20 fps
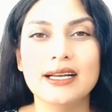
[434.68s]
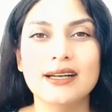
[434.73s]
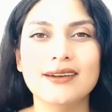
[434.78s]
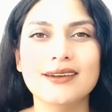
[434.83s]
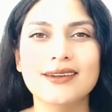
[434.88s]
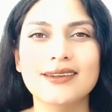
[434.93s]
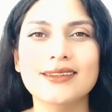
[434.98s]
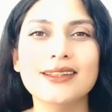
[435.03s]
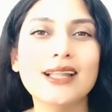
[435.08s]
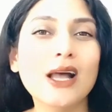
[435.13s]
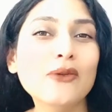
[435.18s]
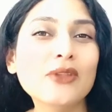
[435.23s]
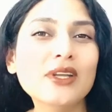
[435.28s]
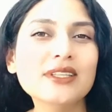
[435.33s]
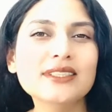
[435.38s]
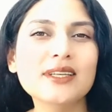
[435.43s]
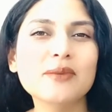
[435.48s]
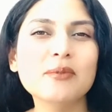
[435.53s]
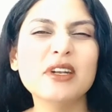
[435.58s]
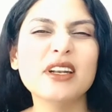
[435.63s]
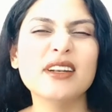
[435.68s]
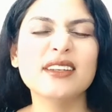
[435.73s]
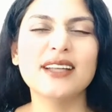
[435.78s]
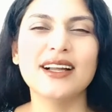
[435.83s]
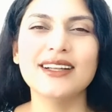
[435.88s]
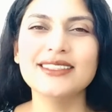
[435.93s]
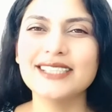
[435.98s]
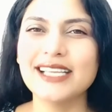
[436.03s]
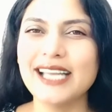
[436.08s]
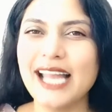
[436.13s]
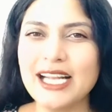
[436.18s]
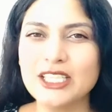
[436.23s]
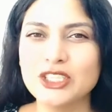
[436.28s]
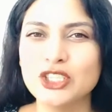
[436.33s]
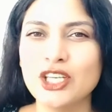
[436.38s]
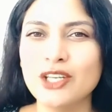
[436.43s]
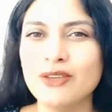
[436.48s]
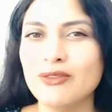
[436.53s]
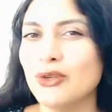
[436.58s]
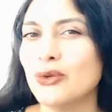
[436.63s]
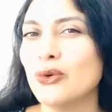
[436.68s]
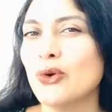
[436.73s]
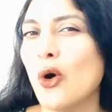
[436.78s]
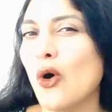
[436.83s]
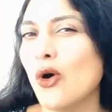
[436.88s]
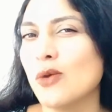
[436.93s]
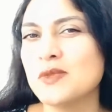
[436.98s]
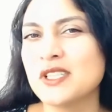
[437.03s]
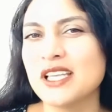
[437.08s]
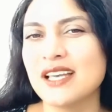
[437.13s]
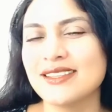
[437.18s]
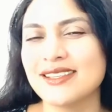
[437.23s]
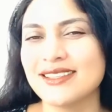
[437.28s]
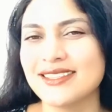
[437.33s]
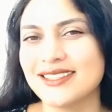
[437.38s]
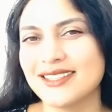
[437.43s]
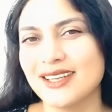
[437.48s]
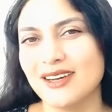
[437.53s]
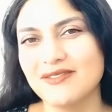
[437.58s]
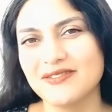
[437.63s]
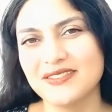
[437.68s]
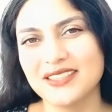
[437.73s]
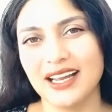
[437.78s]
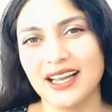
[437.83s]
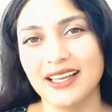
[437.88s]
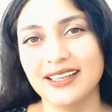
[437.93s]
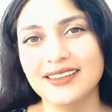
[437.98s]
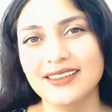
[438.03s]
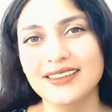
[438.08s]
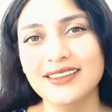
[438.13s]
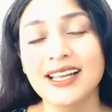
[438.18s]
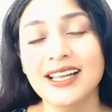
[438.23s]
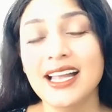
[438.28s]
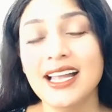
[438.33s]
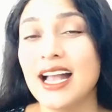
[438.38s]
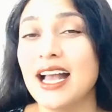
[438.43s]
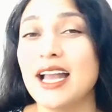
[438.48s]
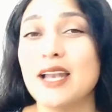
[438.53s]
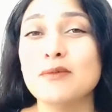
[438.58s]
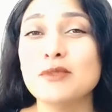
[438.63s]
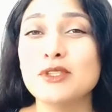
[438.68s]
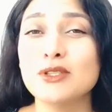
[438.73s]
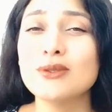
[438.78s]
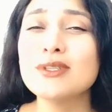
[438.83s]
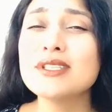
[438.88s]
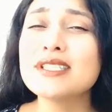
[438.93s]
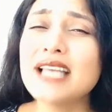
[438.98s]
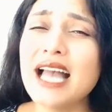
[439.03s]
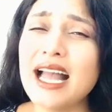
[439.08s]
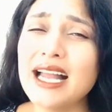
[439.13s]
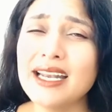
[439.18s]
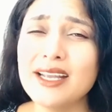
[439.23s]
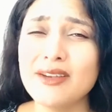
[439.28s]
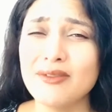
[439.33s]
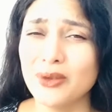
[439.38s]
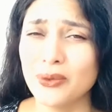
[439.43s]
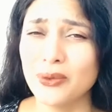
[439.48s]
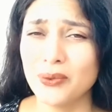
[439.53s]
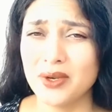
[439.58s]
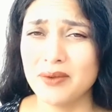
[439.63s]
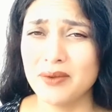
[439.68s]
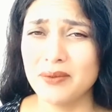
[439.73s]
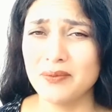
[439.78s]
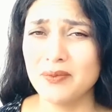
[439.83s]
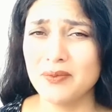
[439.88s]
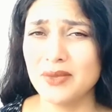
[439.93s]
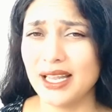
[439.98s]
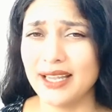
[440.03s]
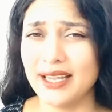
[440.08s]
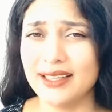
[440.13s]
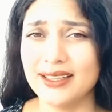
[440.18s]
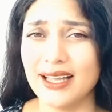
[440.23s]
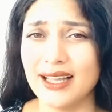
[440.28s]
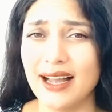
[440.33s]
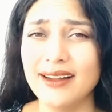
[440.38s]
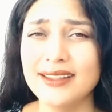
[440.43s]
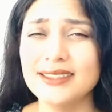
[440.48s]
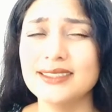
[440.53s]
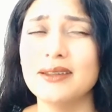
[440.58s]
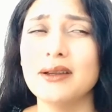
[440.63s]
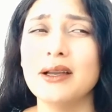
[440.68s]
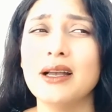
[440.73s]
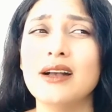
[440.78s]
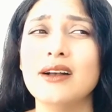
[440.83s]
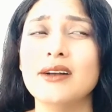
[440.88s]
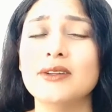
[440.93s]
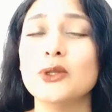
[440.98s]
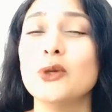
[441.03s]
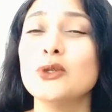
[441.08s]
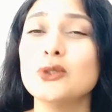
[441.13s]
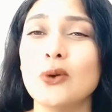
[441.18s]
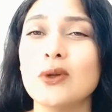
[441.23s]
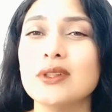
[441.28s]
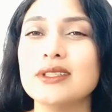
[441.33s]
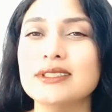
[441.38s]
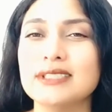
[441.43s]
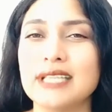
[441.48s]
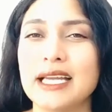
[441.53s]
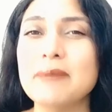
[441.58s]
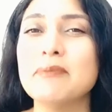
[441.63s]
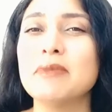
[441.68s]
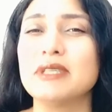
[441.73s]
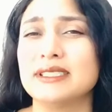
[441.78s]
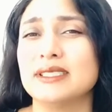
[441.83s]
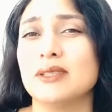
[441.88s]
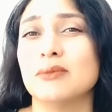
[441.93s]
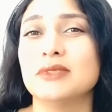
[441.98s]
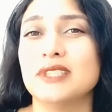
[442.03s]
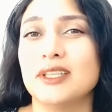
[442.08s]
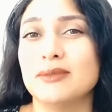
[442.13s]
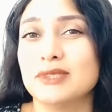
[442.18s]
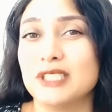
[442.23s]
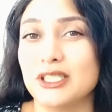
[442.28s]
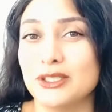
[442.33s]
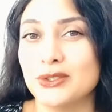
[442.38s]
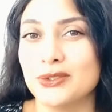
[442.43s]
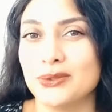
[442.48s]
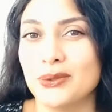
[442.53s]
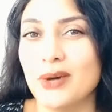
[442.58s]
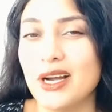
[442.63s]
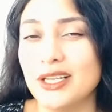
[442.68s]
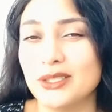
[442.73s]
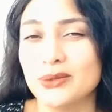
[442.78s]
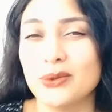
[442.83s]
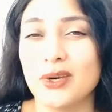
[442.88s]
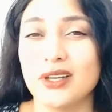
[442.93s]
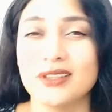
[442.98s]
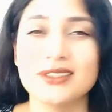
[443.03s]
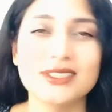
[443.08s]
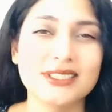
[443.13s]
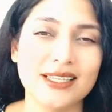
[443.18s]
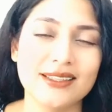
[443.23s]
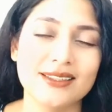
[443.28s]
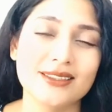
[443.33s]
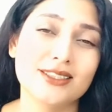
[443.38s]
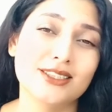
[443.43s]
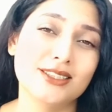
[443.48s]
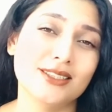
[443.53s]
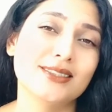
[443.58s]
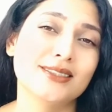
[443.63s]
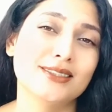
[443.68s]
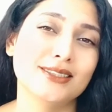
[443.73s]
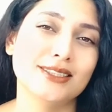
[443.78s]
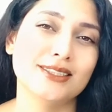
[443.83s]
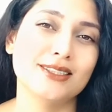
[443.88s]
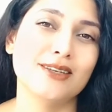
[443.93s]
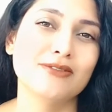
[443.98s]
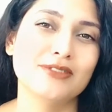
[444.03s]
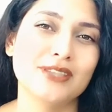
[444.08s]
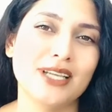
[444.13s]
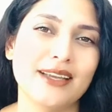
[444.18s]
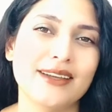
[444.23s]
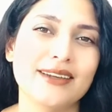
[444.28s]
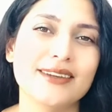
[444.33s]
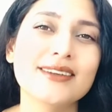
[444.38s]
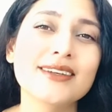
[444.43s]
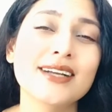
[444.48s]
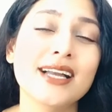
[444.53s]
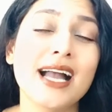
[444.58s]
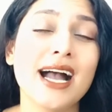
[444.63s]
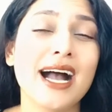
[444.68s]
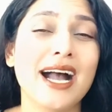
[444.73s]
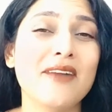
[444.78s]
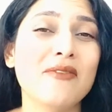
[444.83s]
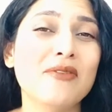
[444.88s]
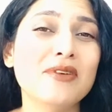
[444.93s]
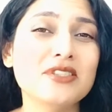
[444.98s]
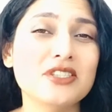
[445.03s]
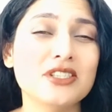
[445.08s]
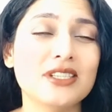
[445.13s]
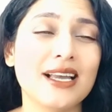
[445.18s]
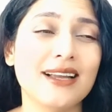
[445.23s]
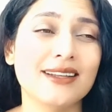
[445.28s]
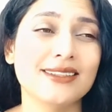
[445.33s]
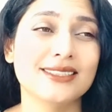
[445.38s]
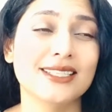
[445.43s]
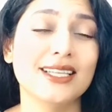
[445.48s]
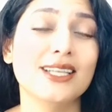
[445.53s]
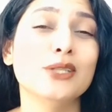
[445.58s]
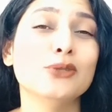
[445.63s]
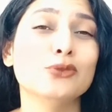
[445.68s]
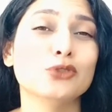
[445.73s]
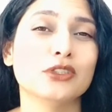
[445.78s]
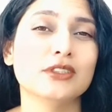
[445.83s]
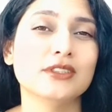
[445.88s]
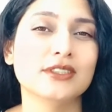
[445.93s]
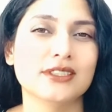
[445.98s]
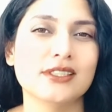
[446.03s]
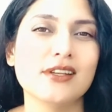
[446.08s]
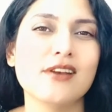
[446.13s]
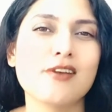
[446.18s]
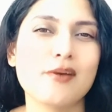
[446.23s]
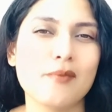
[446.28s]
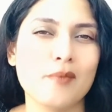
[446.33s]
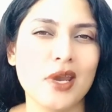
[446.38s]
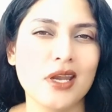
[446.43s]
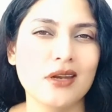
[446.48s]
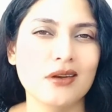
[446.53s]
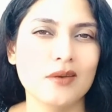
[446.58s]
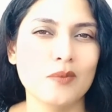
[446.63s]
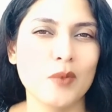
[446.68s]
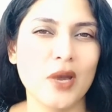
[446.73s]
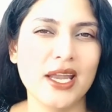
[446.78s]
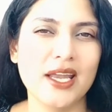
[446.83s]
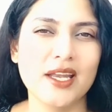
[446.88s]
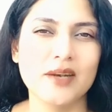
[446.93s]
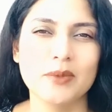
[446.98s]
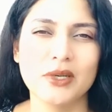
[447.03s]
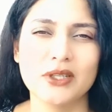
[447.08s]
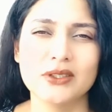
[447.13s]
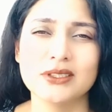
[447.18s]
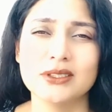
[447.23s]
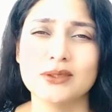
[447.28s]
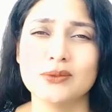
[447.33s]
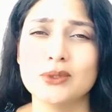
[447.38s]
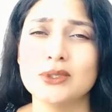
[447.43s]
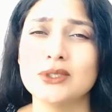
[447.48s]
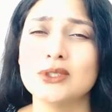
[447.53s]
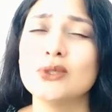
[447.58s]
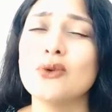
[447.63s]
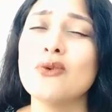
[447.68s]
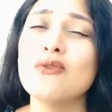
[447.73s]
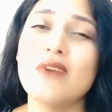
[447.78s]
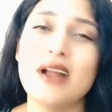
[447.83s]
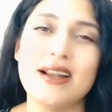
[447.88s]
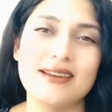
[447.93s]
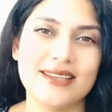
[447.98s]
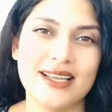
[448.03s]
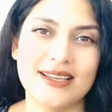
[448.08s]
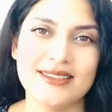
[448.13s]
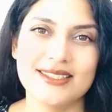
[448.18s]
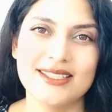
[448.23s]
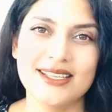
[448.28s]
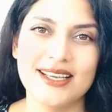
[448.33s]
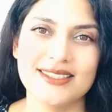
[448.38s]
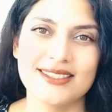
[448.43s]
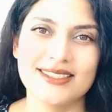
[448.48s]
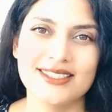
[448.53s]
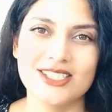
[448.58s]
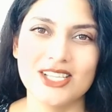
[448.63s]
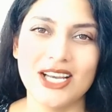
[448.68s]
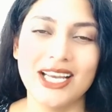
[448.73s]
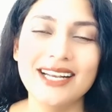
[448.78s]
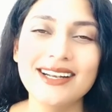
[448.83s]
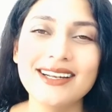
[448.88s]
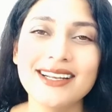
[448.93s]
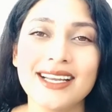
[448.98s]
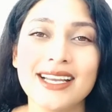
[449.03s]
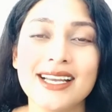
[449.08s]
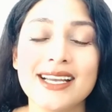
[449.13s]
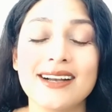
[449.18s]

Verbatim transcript: Uh, now that I'm an adult I actually view Hobbes as a stuffed tiger and I'm so sad I view him like that. Uh, not all the time but sometimes I do. I do understand it's just a stuffed tiger. I wish that illusion still remained in my head because it was so fantastic as a child.